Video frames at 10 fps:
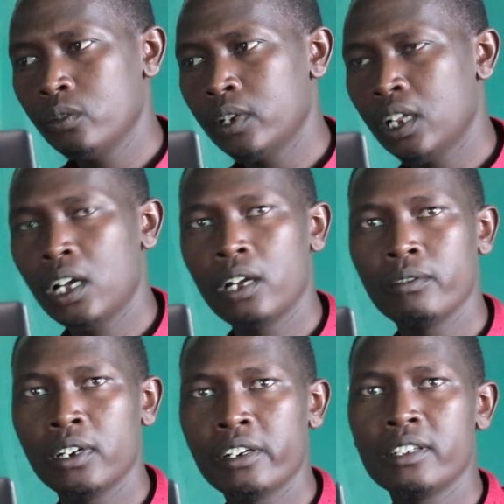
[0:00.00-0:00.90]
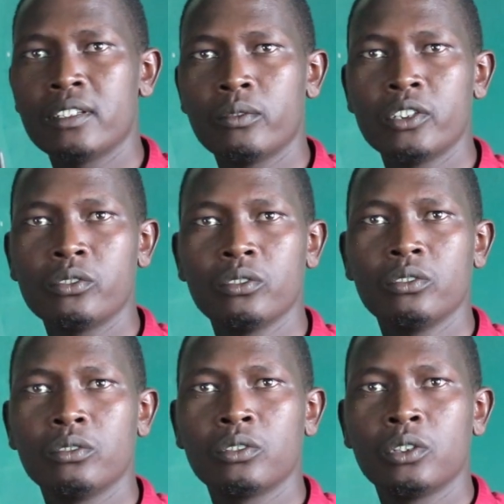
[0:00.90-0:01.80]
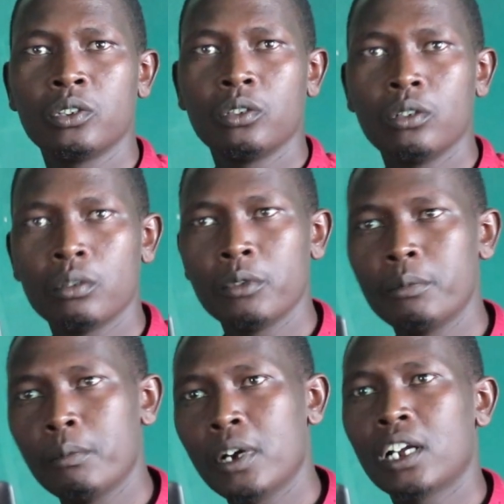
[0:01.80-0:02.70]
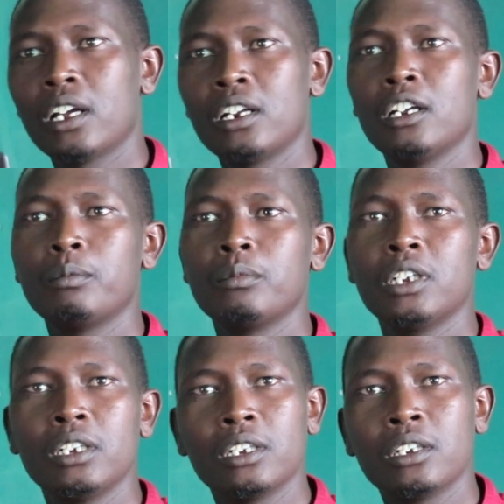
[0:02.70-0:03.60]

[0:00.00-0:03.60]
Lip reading: know whether I've addressed the question, or maybe Mark can help me,